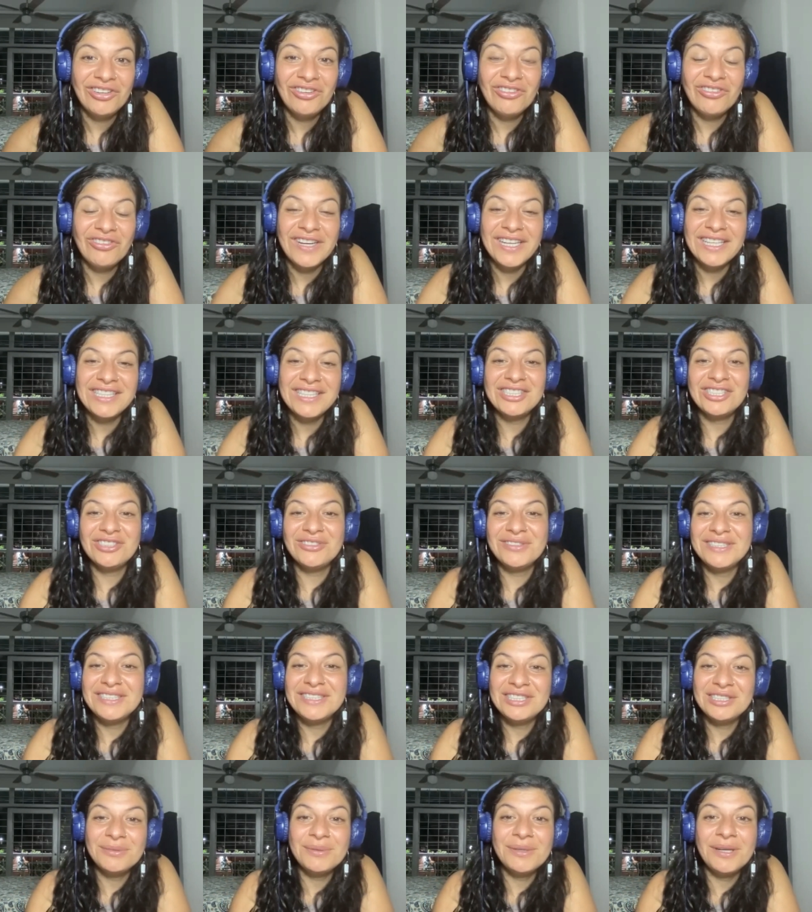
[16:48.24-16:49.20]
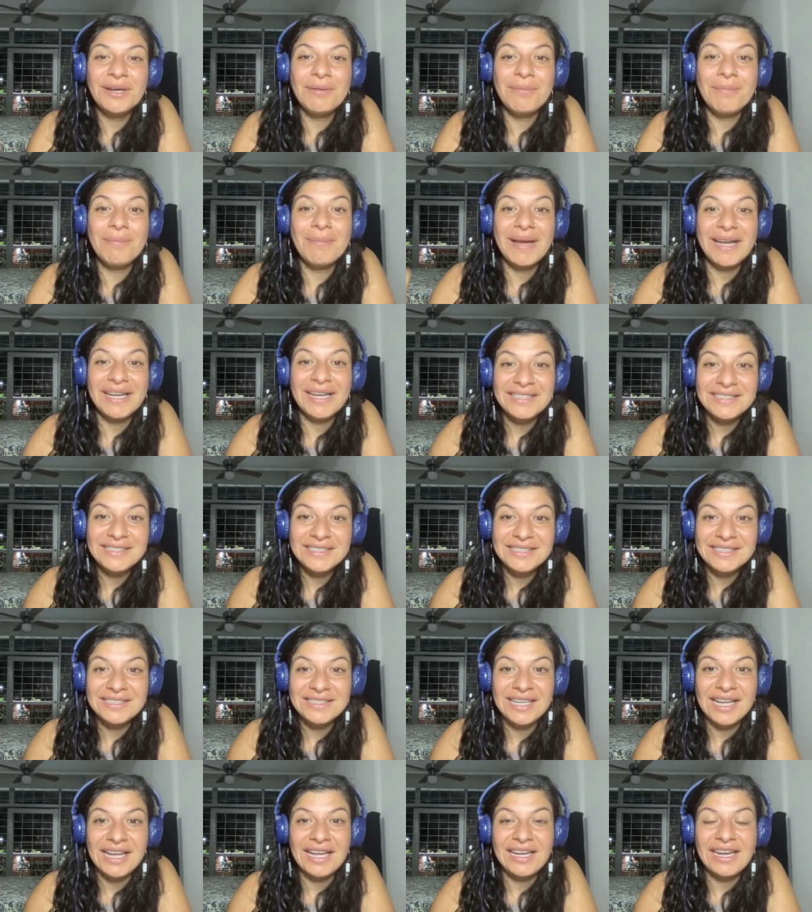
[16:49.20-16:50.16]
Right. So it's around
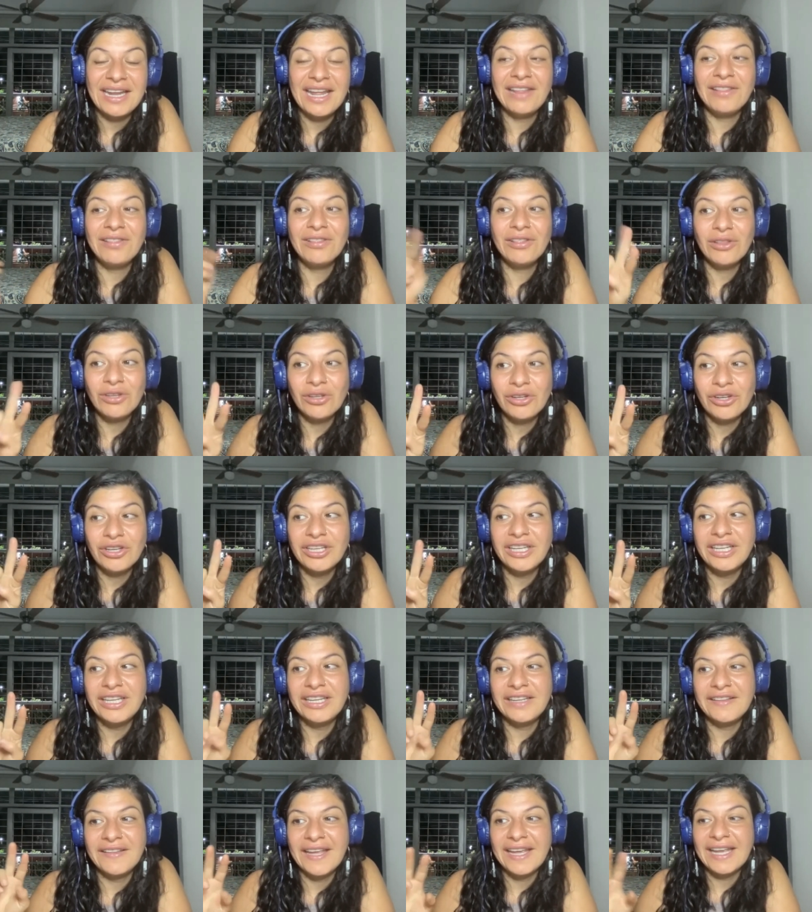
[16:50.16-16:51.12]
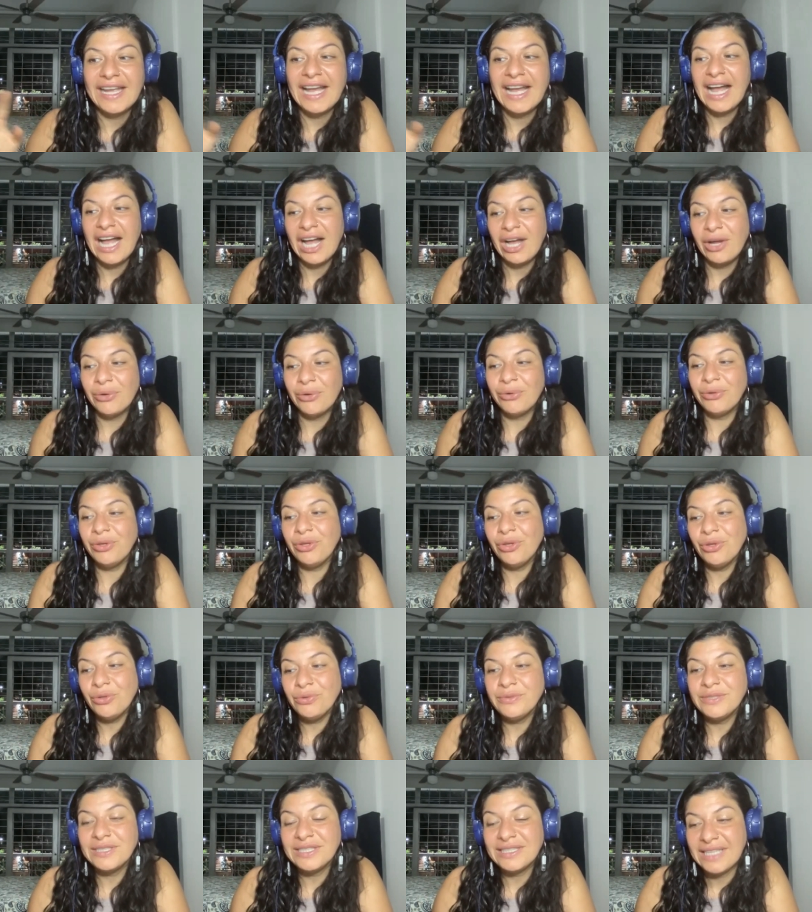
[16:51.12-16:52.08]
mindset and learning, like, how do
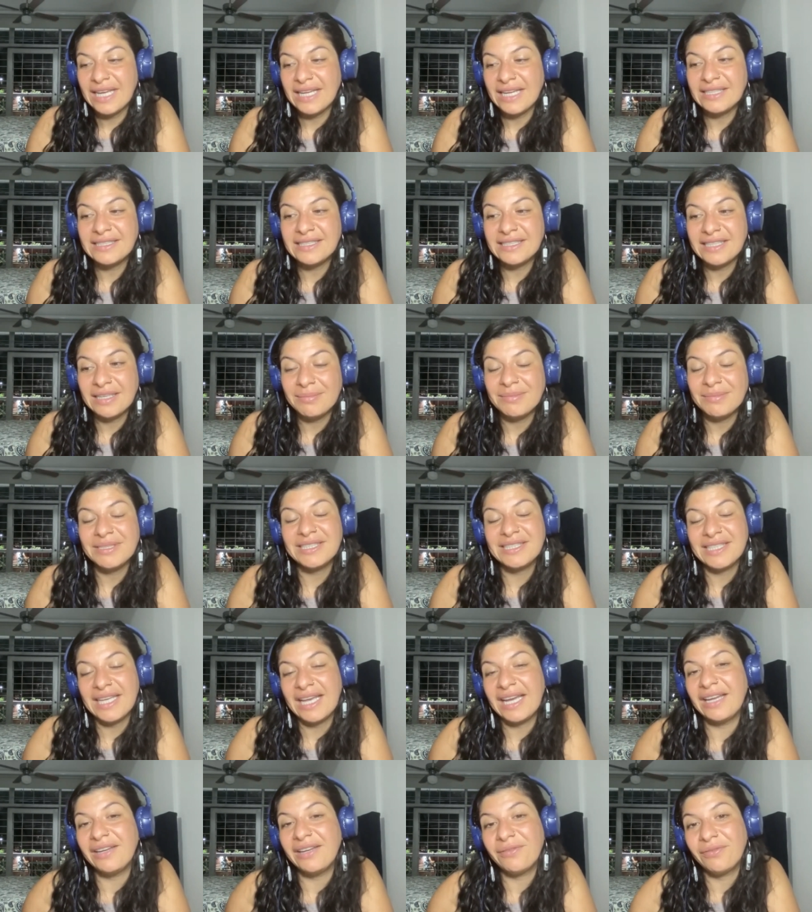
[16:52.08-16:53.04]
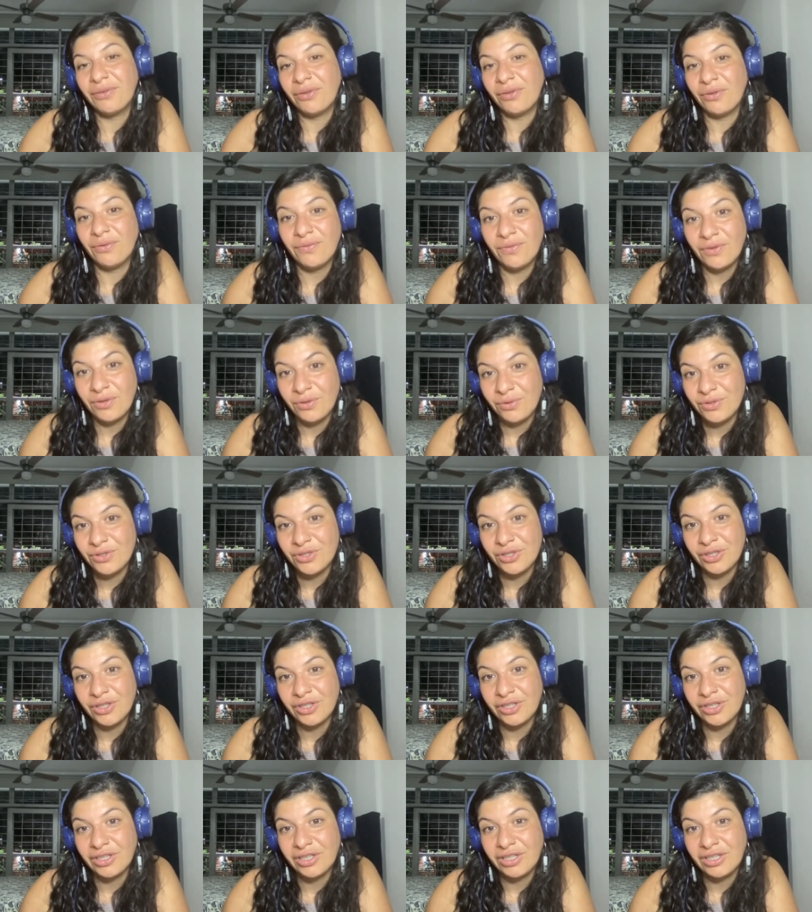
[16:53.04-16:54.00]
you set some aside for the
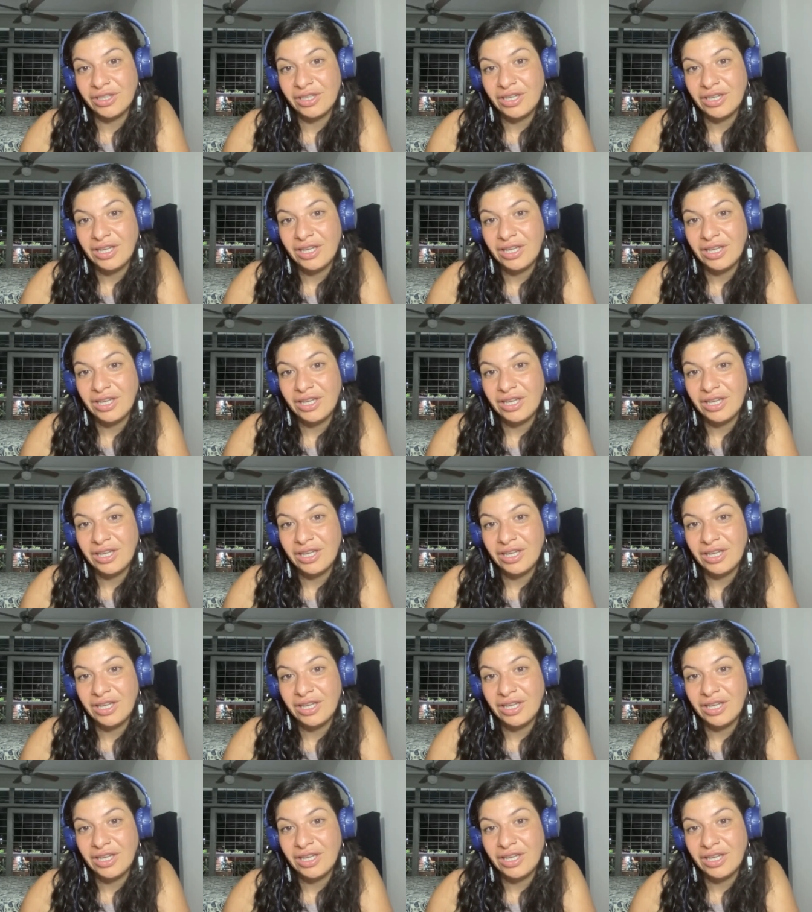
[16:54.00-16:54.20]
future?